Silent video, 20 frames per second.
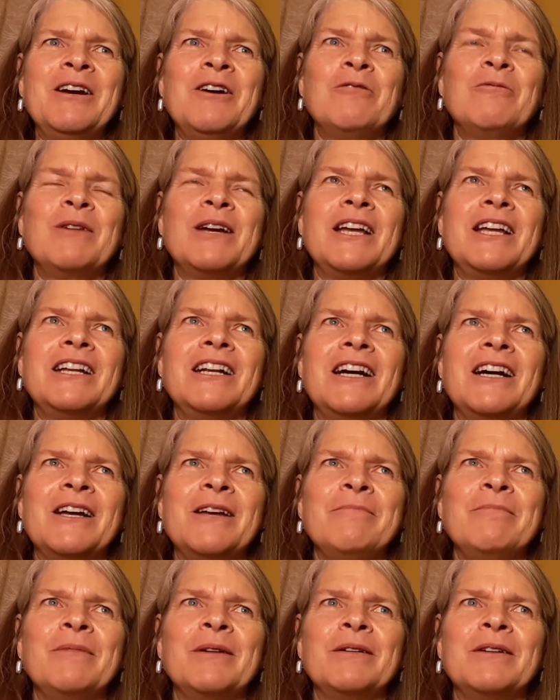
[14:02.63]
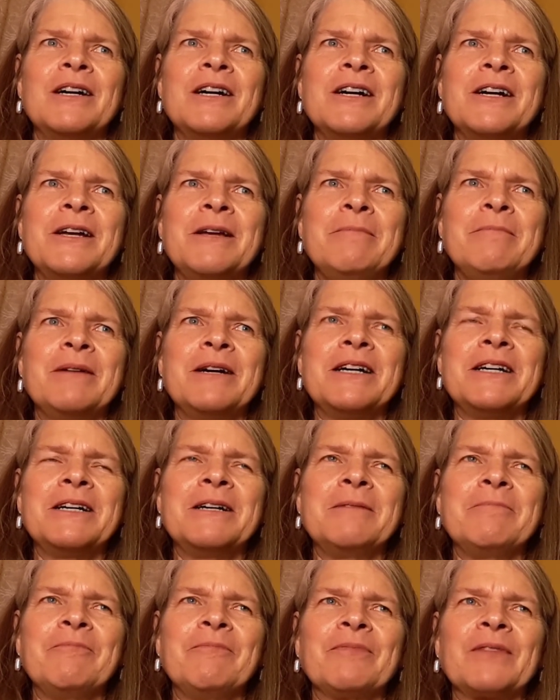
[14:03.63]
when
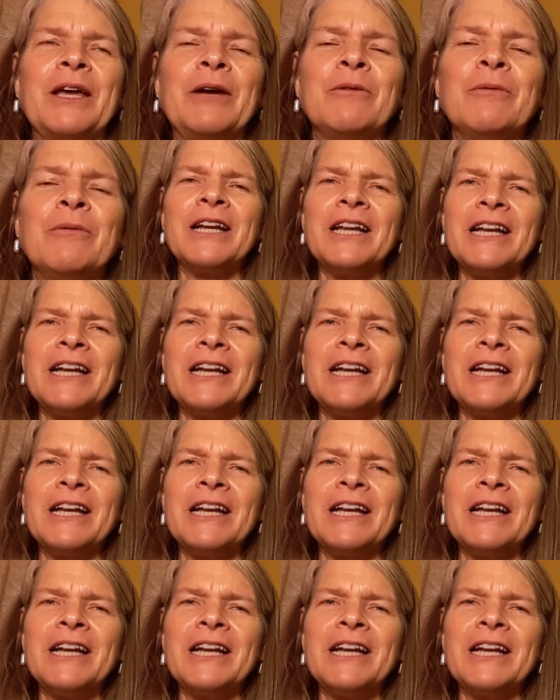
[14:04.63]
I